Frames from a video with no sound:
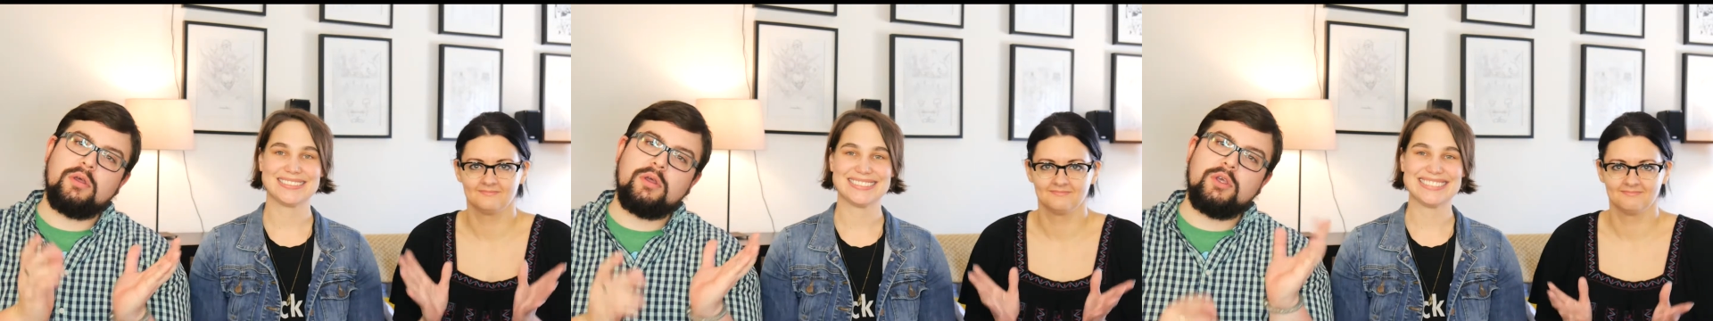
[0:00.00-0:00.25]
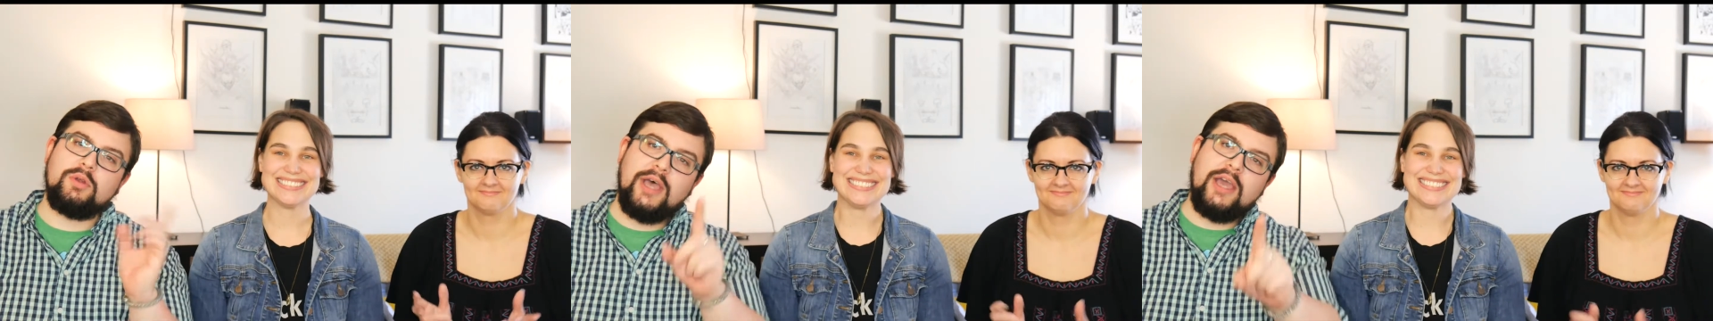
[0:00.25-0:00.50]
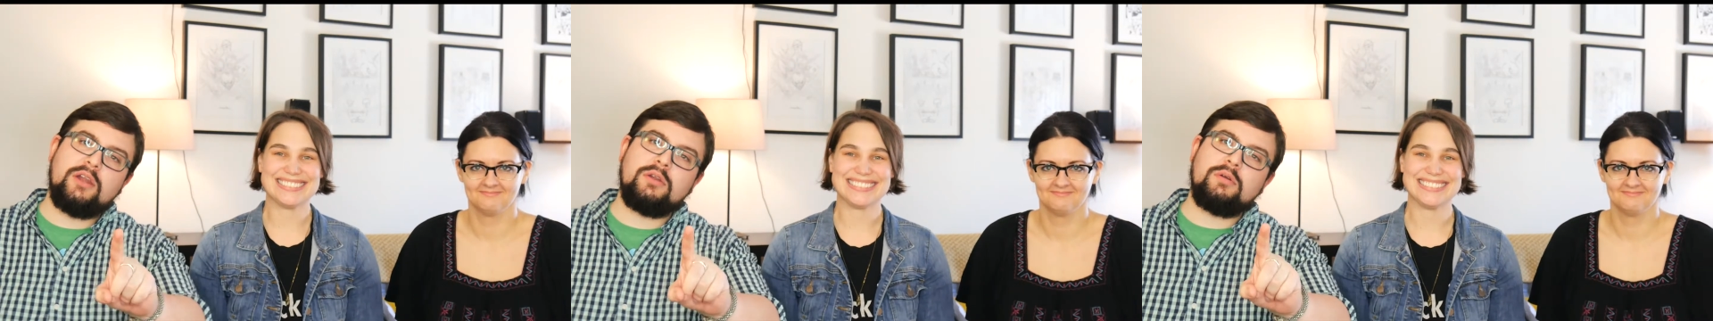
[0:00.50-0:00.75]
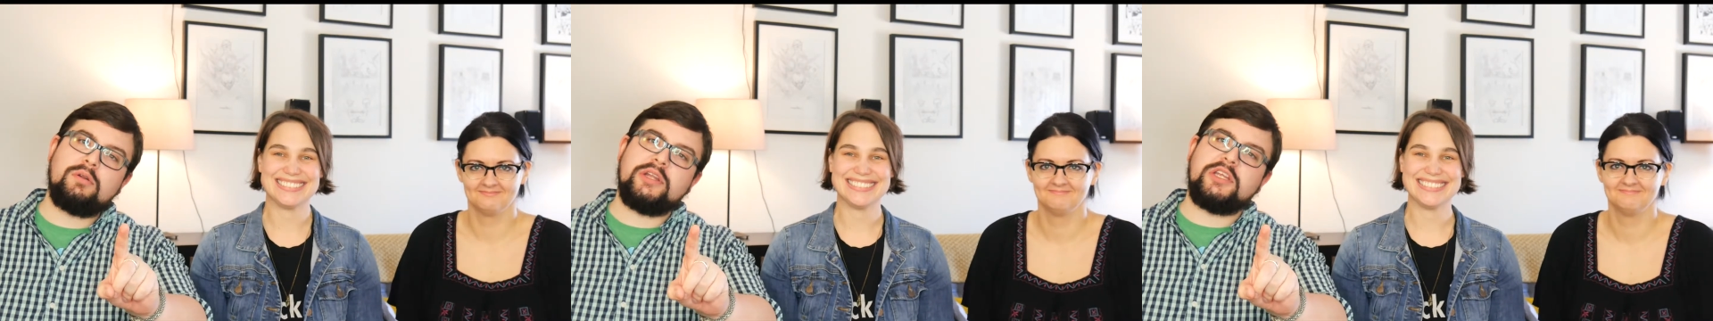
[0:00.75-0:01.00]
Speaker 1: United
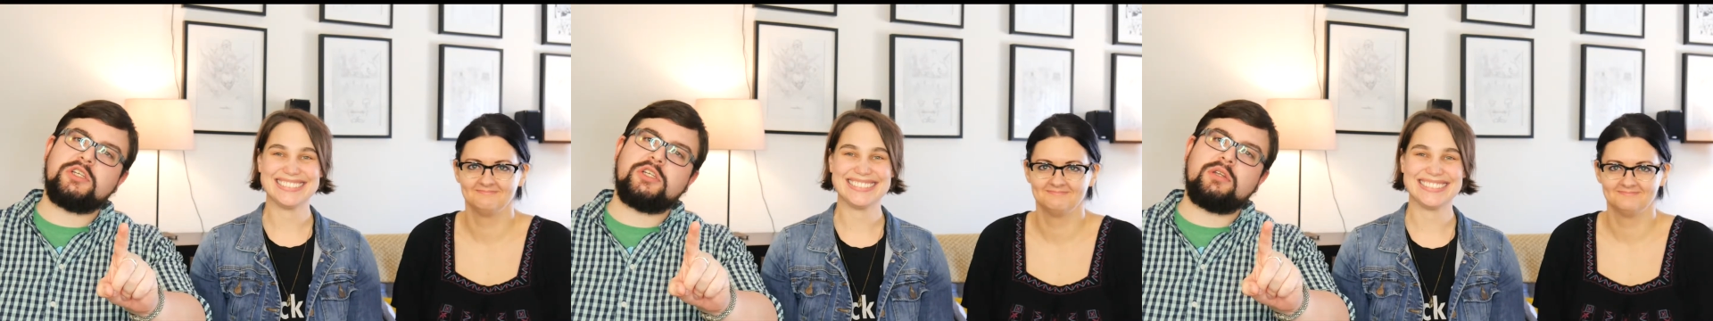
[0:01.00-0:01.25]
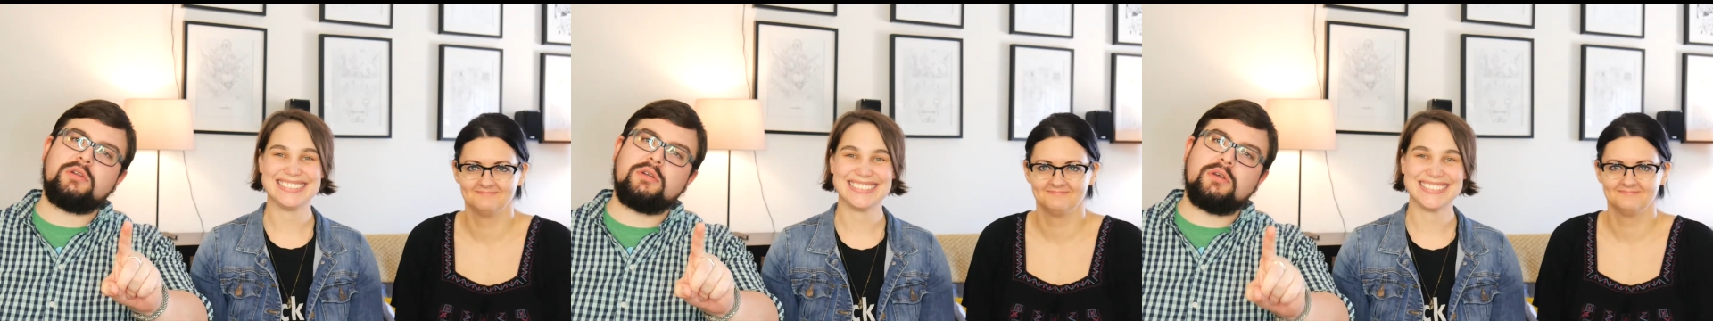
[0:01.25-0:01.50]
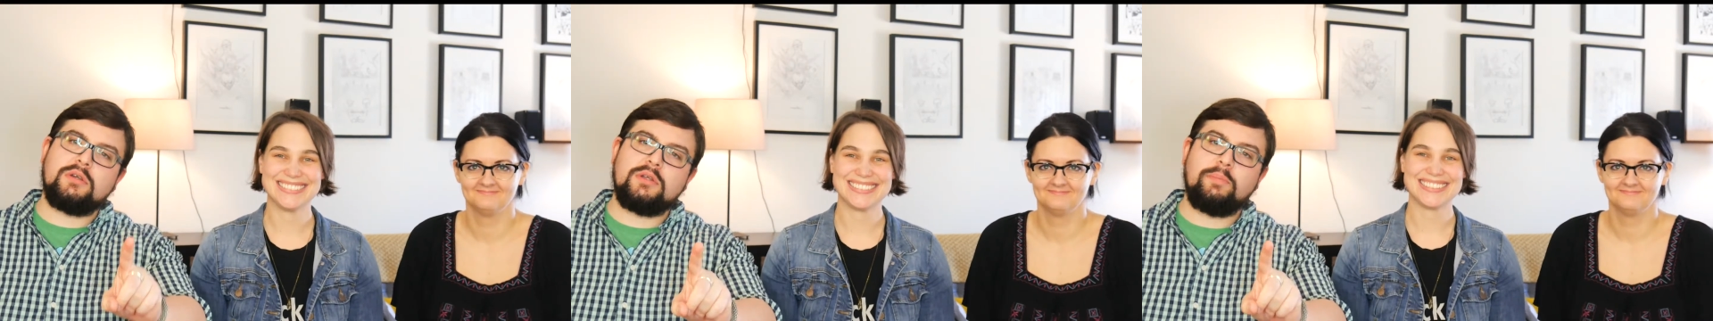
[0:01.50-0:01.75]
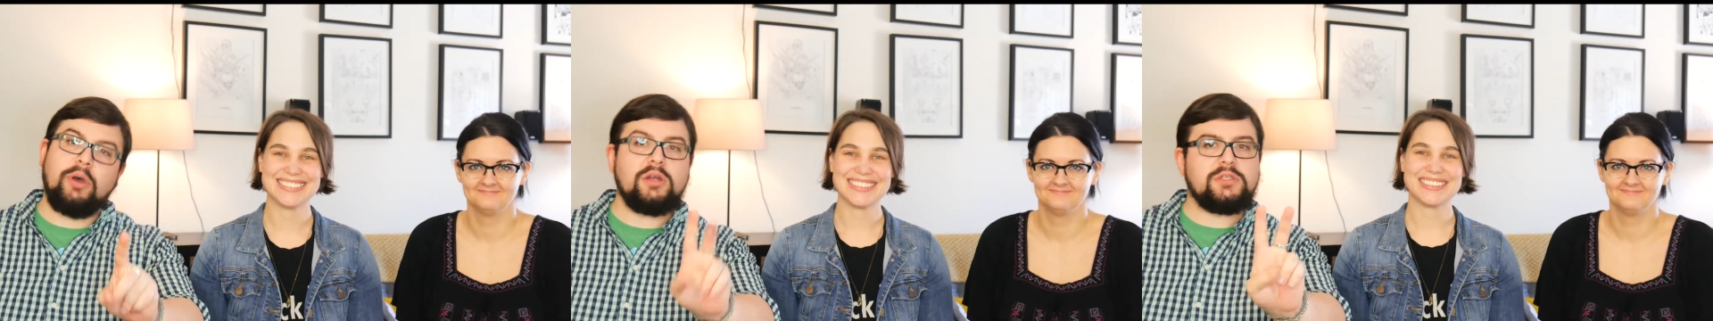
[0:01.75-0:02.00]
Noodle Edition,
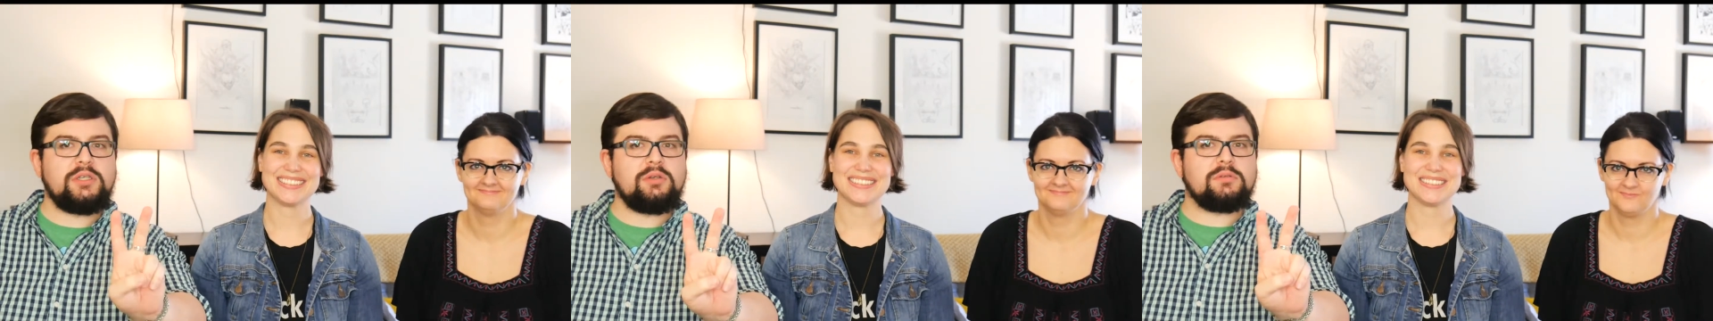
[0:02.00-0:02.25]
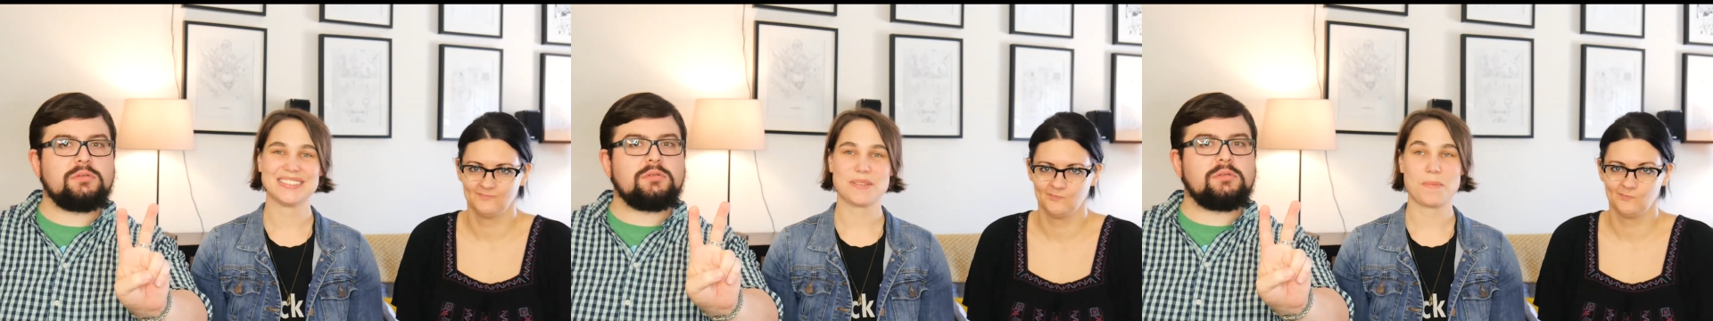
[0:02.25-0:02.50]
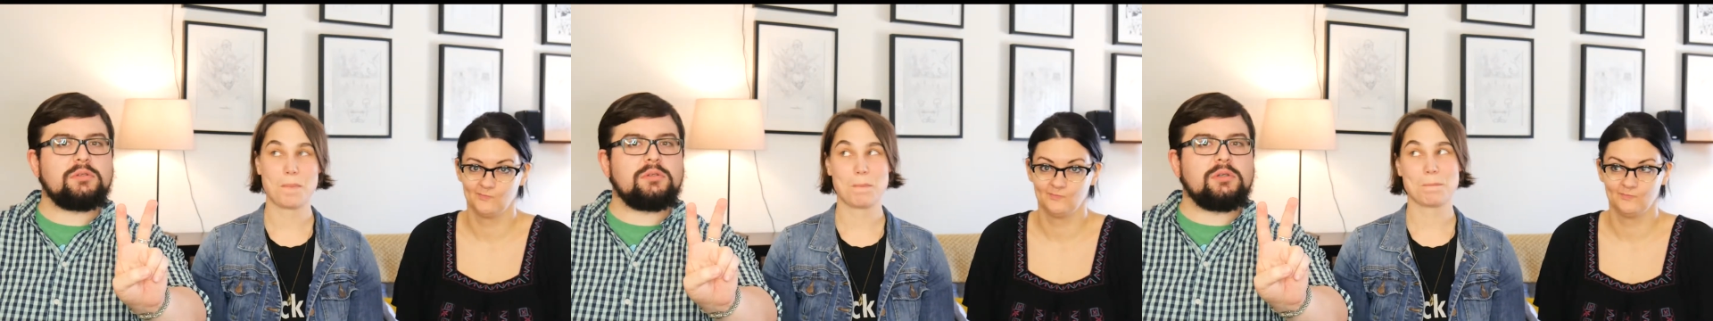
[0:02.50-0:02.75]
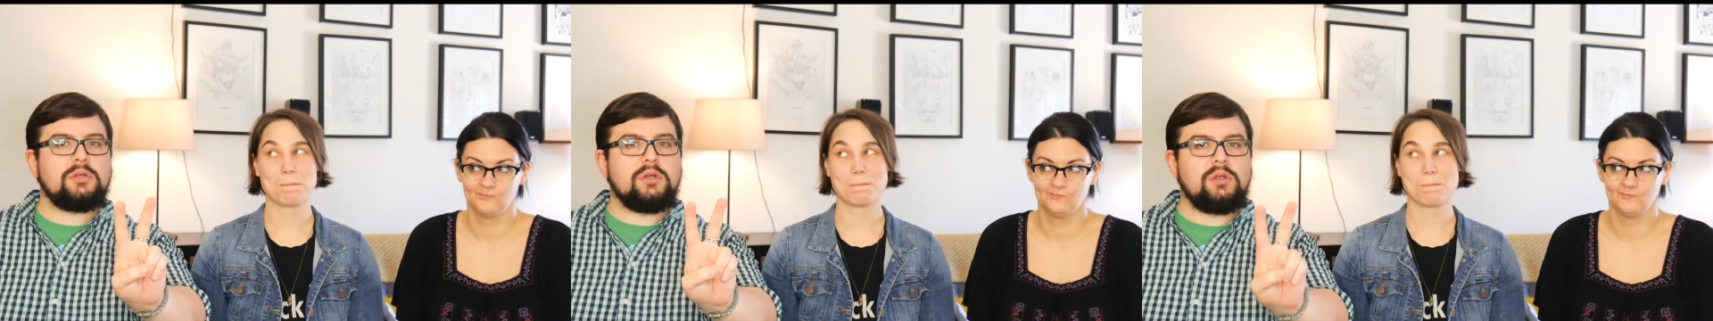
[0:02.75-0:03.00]
Part 2.
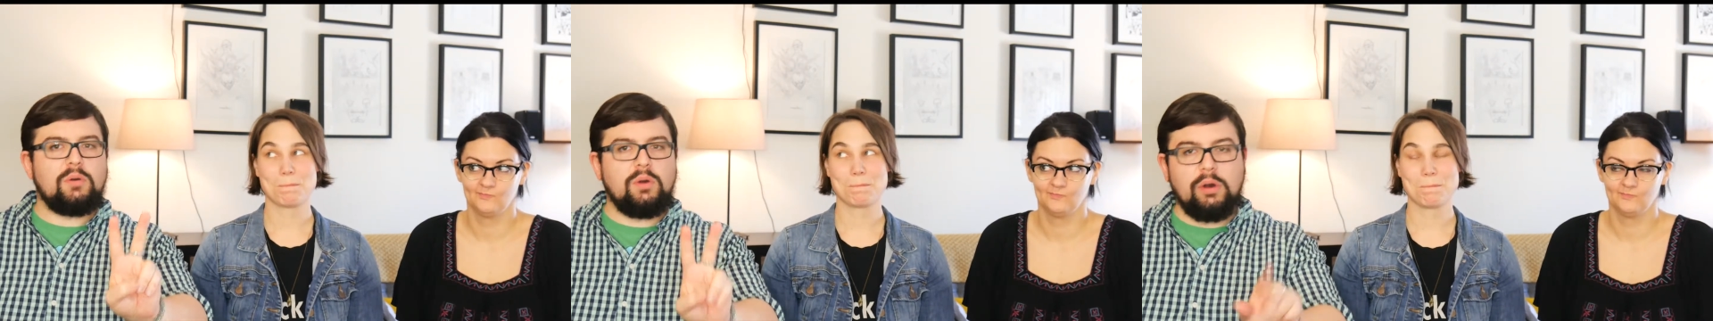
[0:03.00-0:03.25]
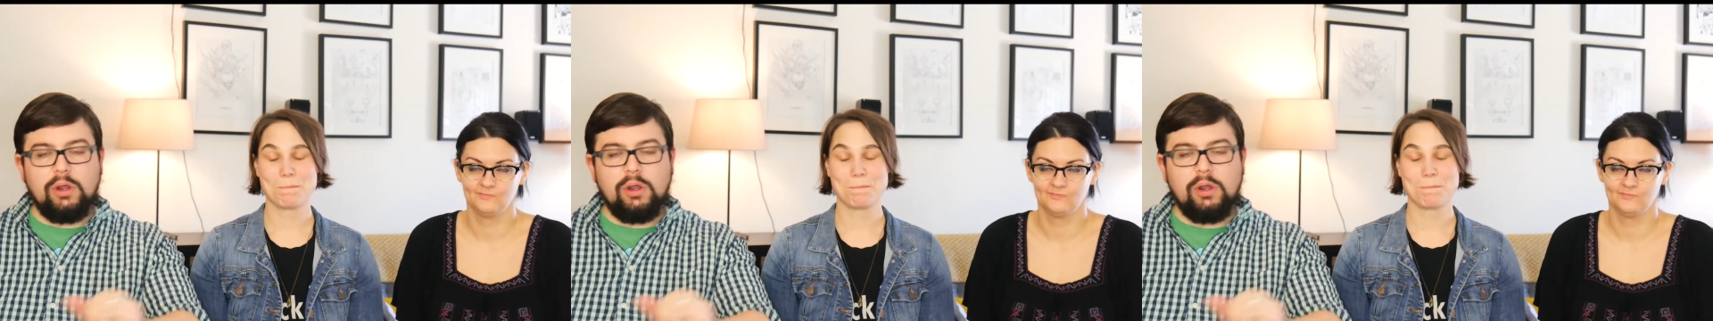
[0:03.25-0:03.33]
We're